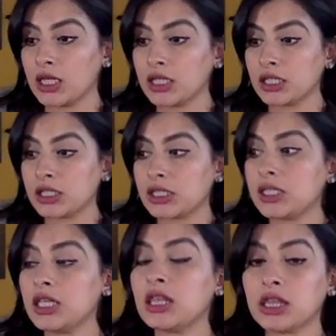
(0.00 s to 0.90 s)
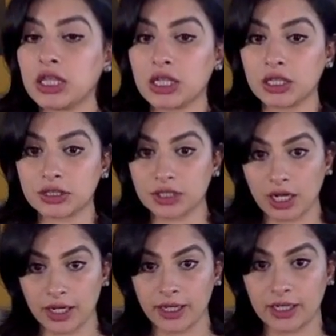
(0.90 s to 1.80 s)
see things
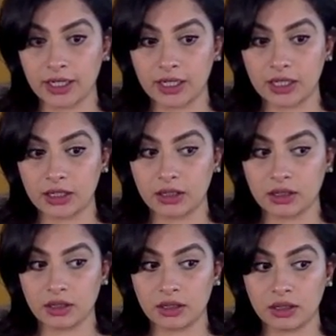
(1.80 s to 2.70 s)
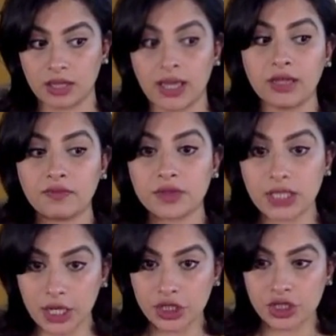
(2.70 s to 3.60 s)
clearly, that
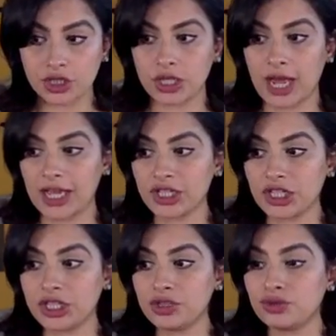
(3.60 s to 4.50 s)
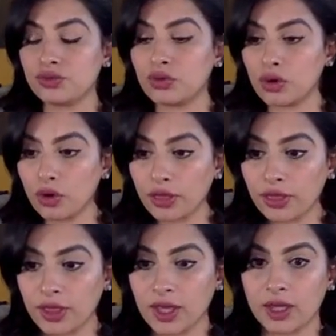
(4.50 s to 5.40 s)
invitation to actually draw
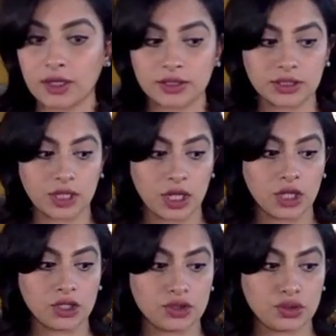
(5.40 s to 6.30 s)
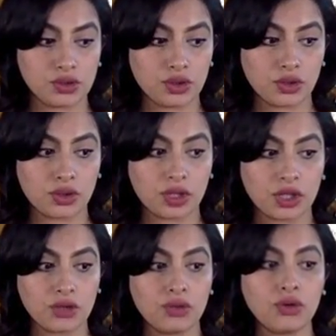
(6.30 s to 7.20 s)
things to you that
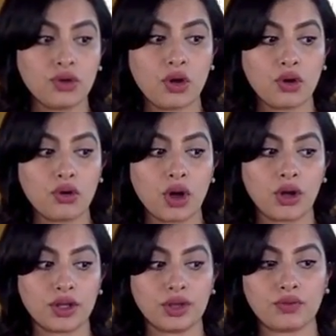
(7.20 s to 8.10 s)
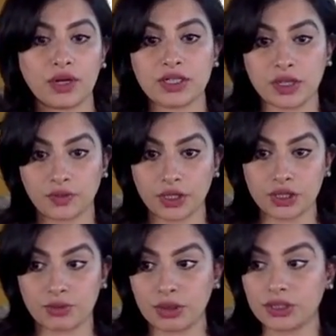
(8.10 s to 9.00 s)
you know are in the right
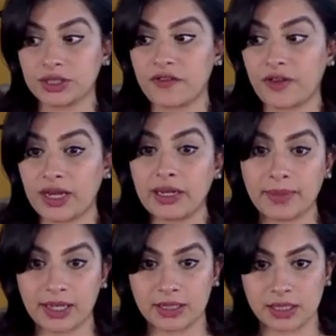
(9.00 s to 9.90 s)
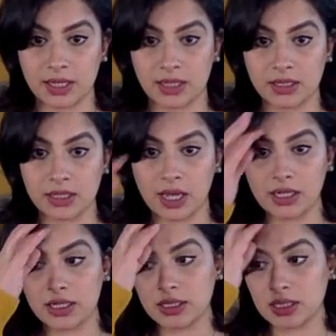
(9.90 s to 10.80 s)
direction because they're finally making sense.
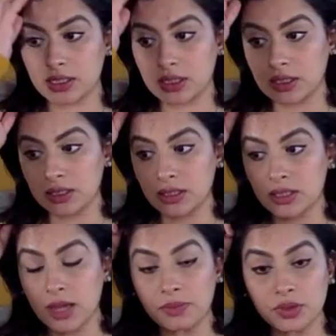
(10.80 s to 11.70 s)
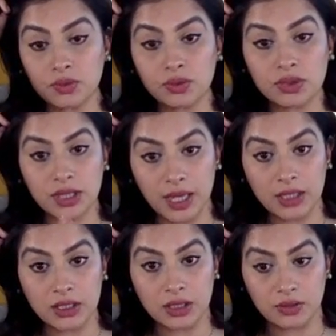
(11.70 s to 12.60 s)
And it is a step towards
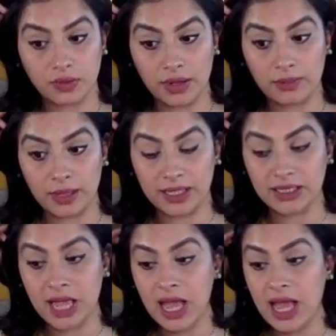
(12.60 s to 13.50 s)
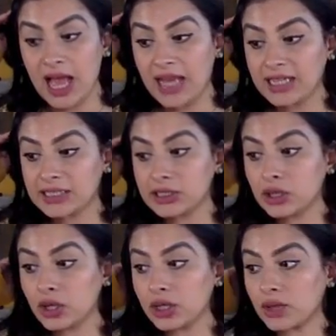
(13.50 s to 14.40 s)
getting to the right place. And it's
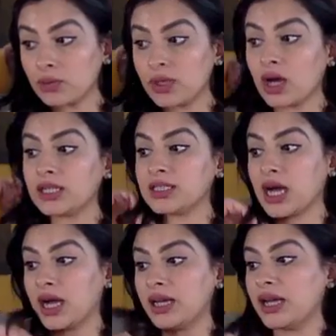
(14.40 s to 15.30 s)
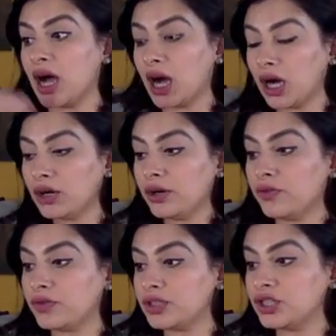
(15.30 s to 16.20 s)
not that we are entirely
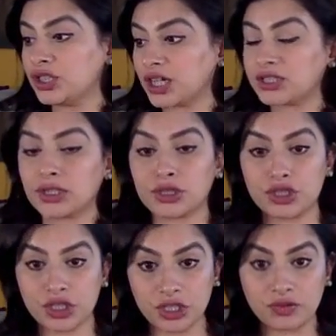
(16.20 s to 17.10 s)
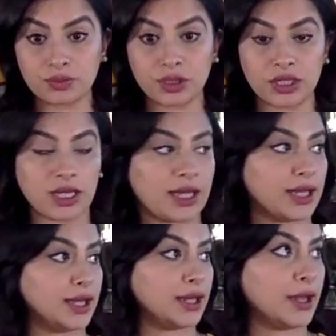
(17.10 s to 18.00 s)
hungry for just achievement
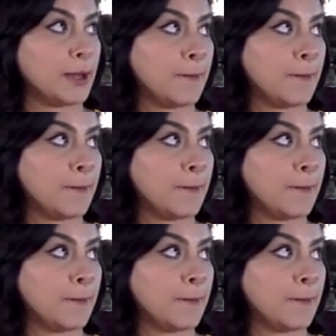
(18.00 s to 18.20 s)
and